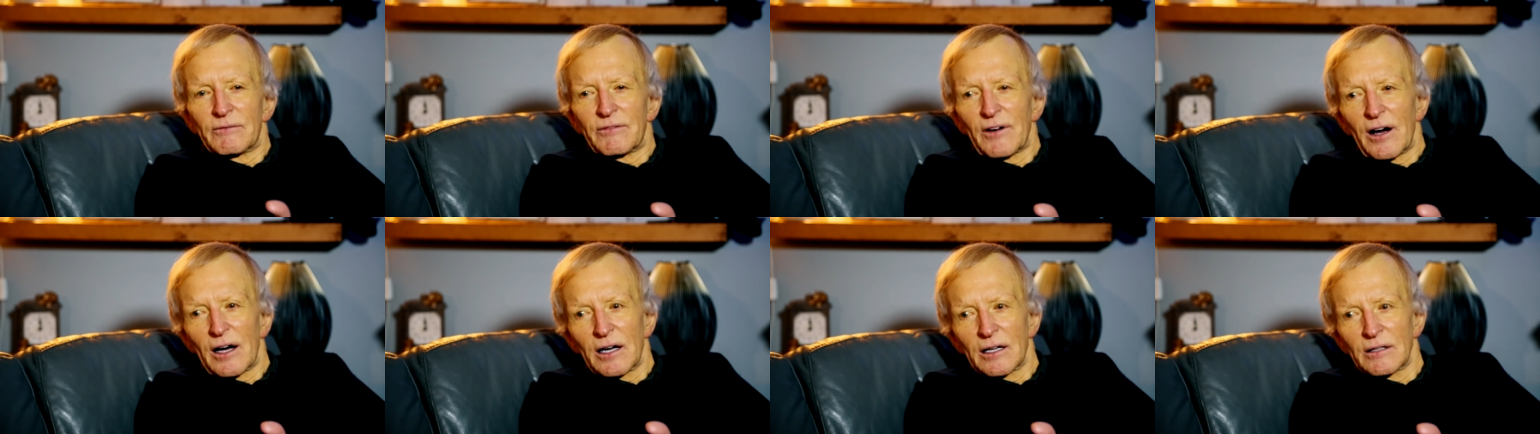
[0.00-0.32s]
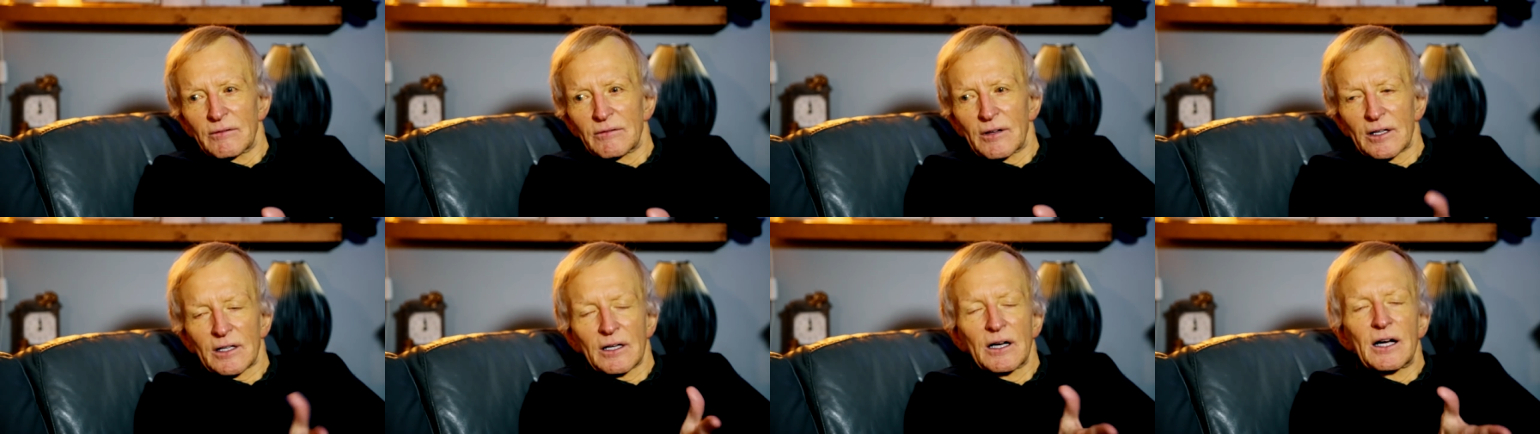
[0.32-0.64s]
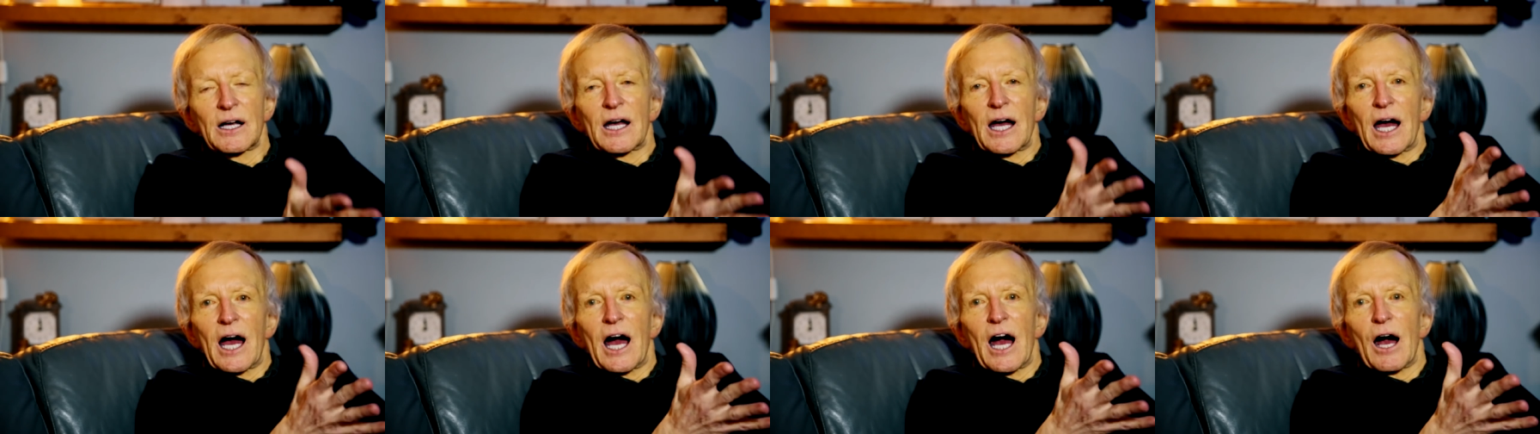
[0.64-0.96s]
5,
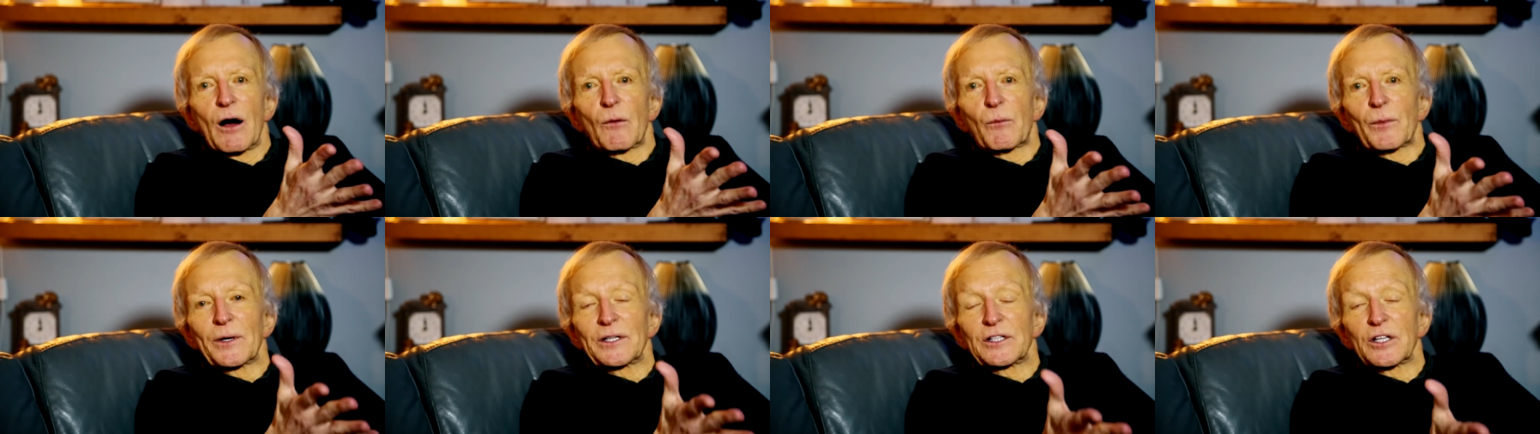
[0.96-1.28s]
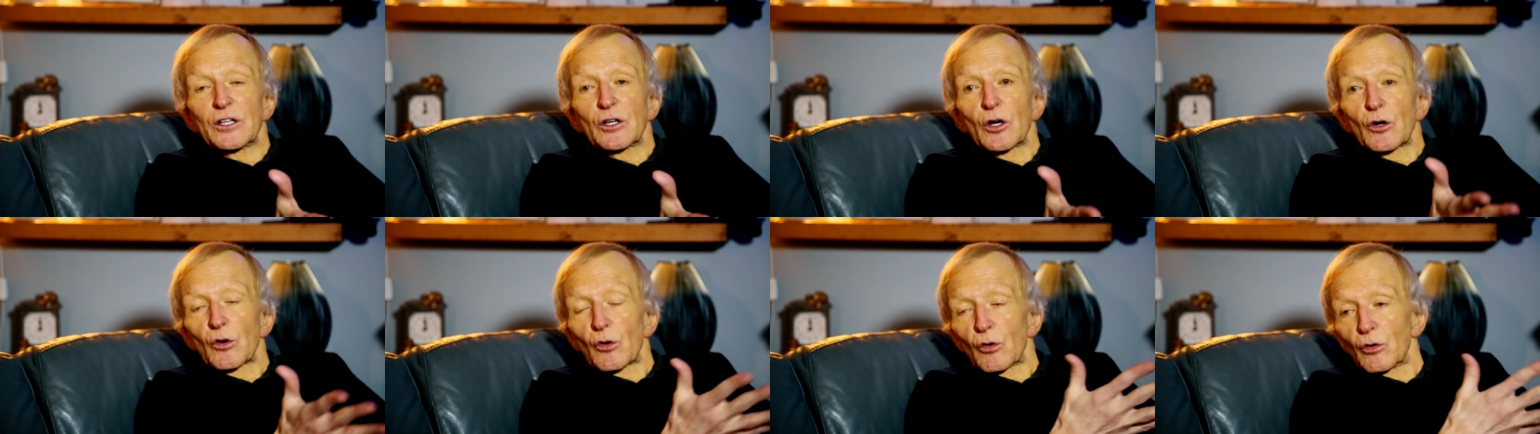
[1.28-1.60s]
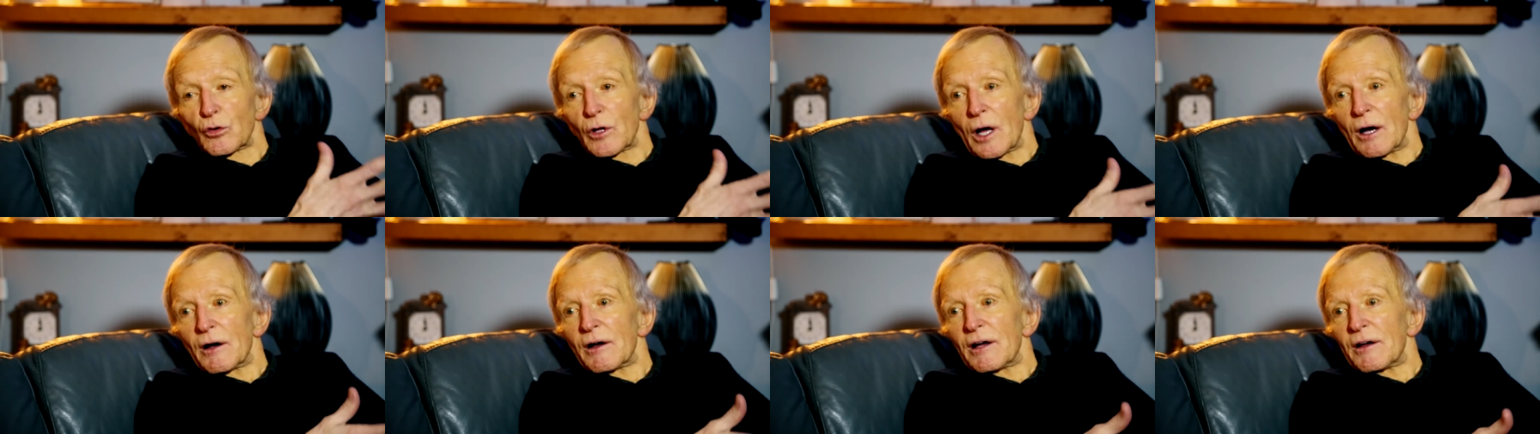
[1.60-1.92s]
we'd done an
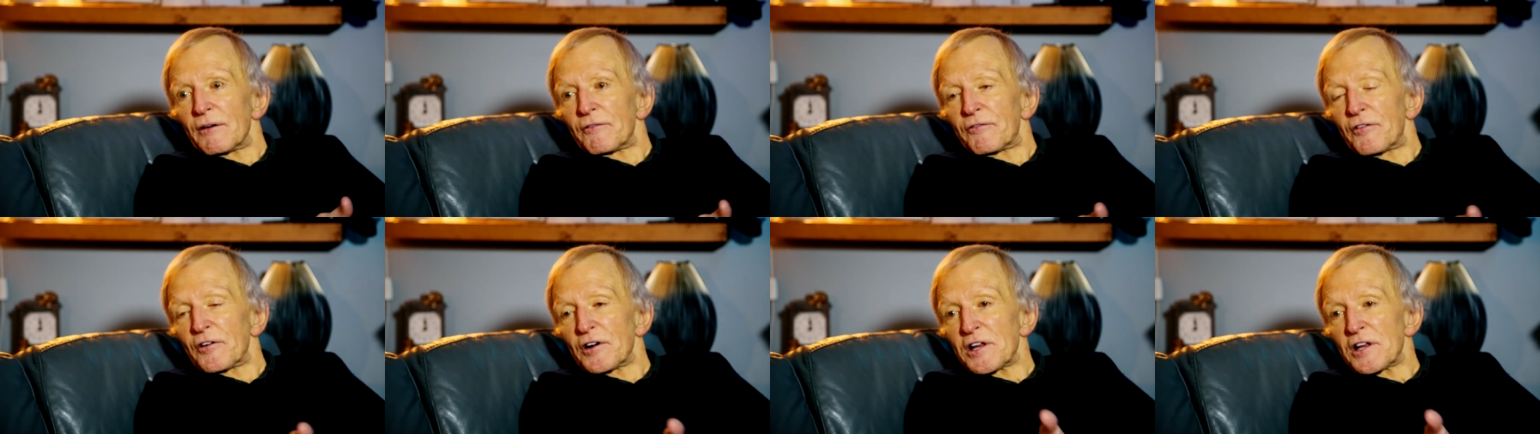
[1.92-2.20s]
all-night,